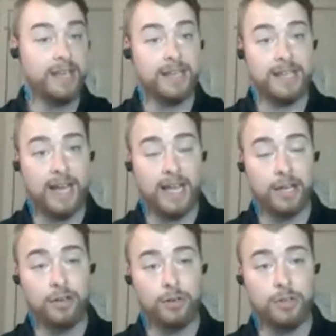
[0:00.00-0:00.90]
can get
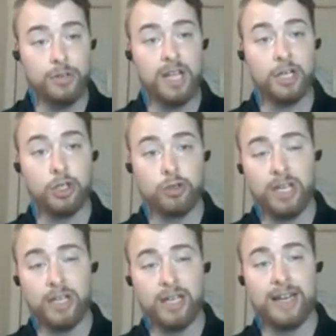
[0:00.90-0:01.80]
diagnosed and
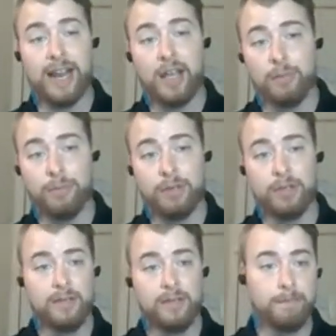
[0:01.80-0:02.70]
treated and
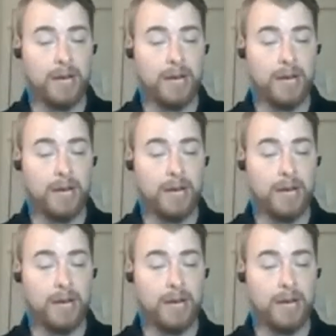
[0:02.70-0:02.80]
helped